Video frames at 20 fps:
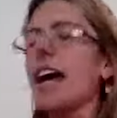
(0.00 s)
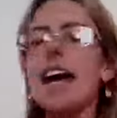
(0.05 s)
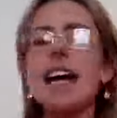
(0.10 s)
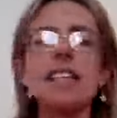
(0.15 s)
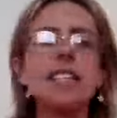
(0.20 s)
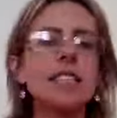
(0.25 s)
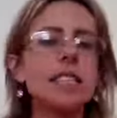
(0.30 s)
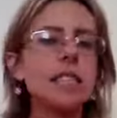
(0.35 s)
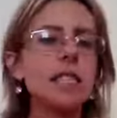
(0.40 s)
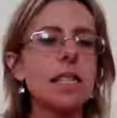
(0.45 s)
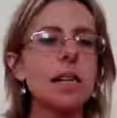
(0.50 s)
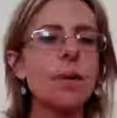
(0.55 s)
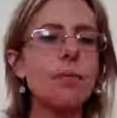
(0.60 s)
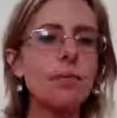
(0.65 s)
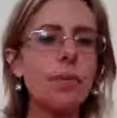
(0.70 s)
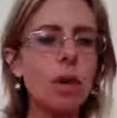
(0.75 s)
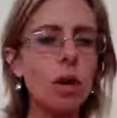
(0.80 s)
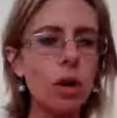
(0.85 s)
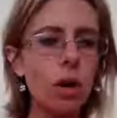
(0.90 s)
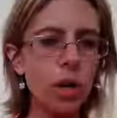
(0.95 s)
And
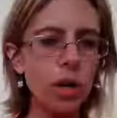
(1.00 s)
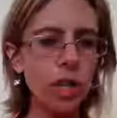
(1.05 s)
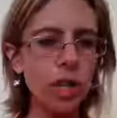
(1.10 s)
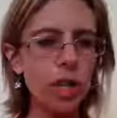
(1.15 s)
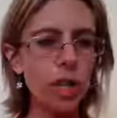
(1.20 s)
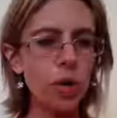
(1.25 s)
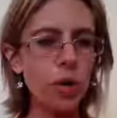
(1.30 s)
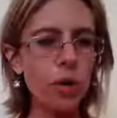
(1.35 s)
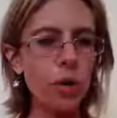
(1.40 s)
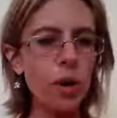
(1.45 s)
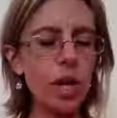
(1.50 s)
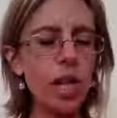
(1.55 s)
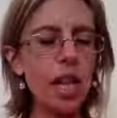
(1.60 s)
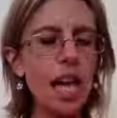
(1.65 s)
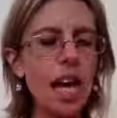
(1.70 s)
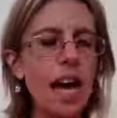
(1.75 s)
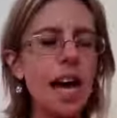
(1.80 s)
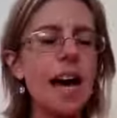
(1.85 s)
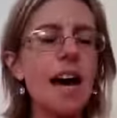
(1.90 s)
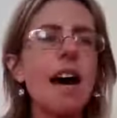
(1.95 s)
you
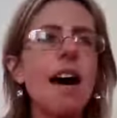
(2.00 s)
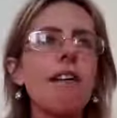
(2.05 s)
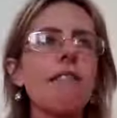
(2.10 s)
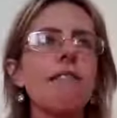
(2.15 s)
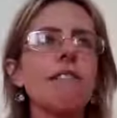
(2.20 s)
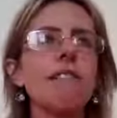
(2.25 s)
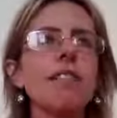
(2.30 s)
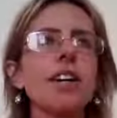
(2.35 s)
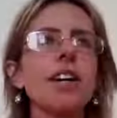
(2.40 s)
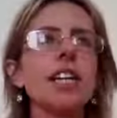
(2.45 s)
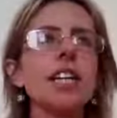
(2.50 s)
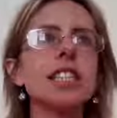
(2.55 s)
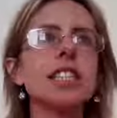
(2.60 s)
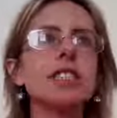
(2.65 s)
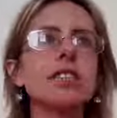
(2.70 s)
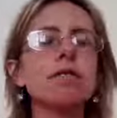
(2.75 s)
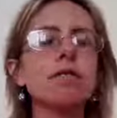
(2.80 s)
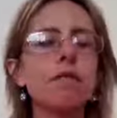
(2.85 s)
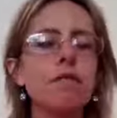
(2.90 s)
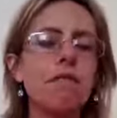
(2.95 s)
will have
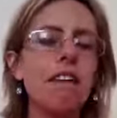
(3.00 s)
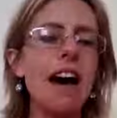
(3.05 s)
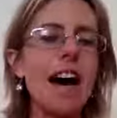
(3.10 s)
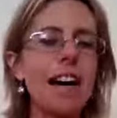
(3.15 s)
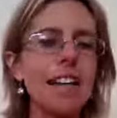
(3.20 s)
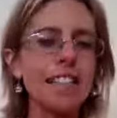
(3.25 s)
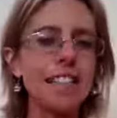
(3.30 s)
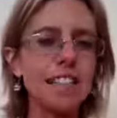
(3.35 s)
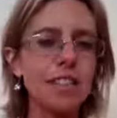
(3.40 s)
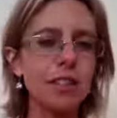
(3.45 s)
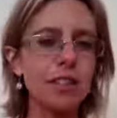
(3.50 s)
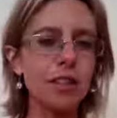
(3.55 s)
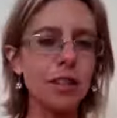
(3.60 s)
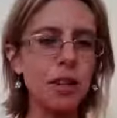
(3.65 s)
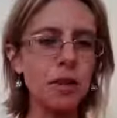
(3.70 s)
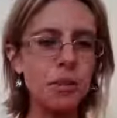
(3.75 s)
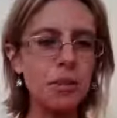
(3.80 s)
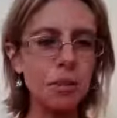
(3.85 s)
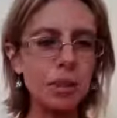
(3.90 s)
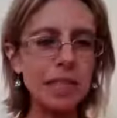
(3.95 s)
to fight your
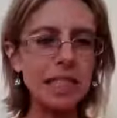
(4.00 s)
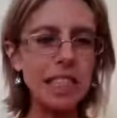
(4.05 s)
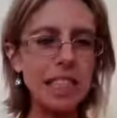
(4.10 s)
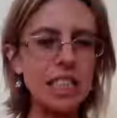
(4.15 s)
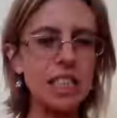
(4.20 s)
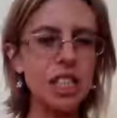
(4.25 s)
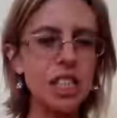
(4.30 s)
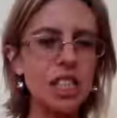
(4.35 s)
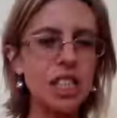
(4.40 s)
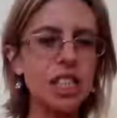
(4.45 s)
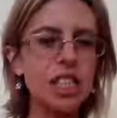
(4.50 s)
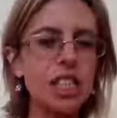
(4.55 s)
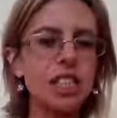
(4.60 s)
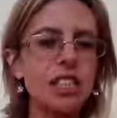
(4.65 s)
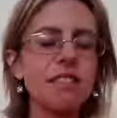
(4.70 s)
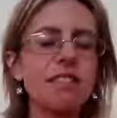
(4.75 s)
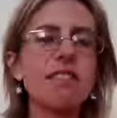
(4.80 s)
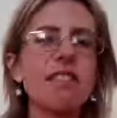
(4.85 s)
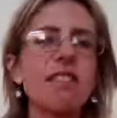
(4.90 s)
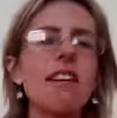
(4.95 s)

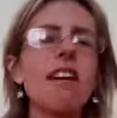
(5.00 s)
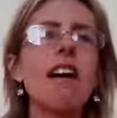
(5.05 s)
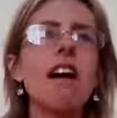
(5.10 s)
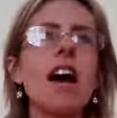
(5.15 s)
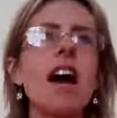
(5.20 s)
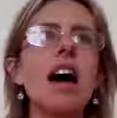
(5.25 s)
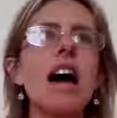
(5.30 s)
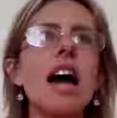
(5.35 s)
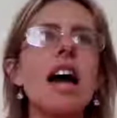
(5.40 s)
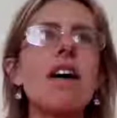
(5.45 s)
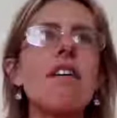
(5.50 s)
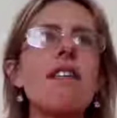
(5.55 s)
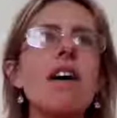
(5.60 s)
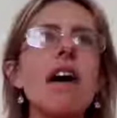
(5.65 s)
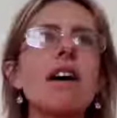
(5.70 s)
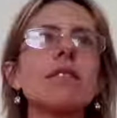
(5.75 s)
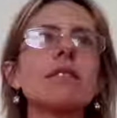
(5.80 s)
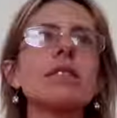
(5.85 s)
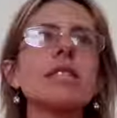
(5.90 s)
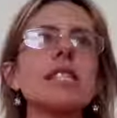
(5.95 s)
competition
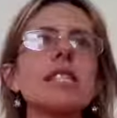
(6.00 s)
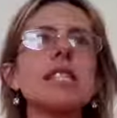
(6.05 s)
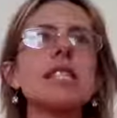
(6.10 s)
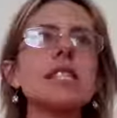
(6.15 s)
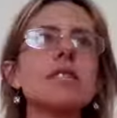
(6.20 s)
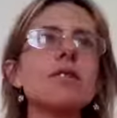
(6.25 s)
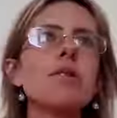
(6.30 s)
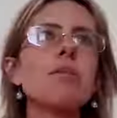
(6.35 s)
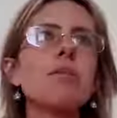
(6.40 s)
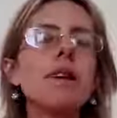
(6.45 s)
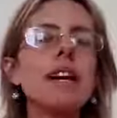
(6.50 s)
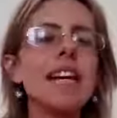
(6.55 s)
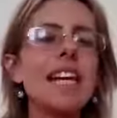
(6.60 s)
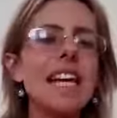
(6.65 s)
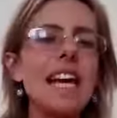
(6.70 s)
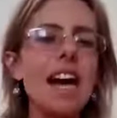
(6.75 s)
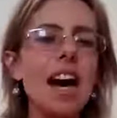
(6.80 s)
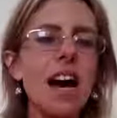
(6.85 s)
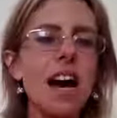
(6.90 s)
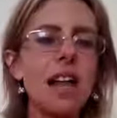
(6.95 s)
around so
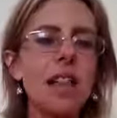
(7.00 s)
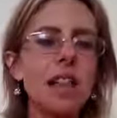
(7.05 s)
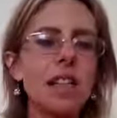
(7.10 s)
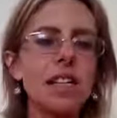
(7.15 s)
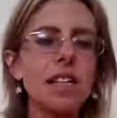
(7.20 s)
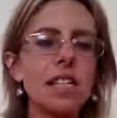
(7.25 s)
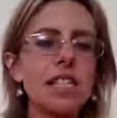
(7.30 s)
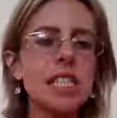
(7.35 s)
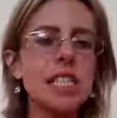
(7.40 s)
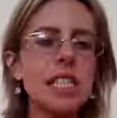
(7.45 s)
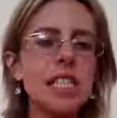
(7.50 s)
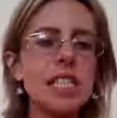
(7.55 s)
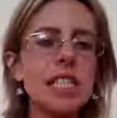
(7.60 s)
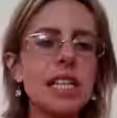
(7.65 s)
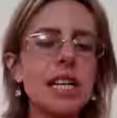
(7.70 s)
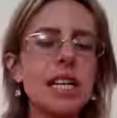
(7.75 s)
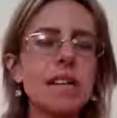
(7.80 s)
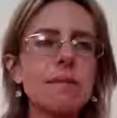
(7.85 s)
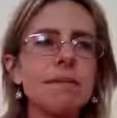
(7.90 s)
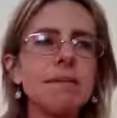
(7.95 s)
many others
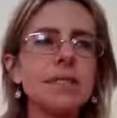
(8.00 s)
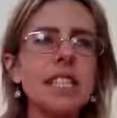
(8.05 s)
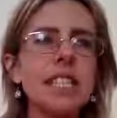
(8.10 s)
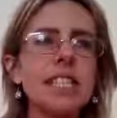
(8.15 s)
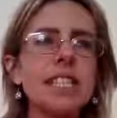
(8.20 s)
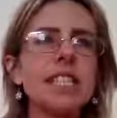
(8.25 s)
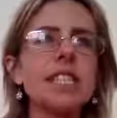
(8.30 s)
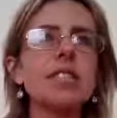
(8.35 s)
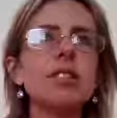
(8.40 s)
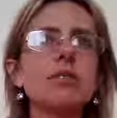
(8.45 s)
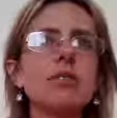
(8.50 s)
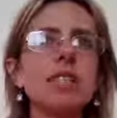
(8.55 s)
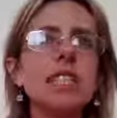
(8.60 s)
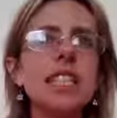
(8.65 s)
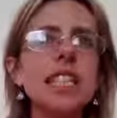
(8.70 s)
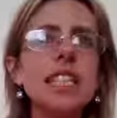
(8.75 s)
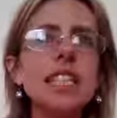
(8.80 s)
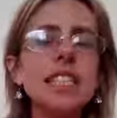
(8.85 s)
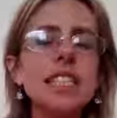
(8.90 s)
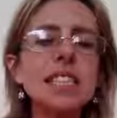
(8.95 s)
that you
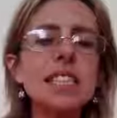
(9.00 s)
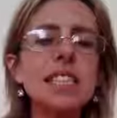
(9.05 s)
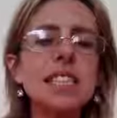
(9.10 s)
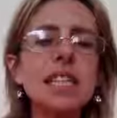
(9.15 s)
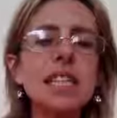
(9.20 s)
need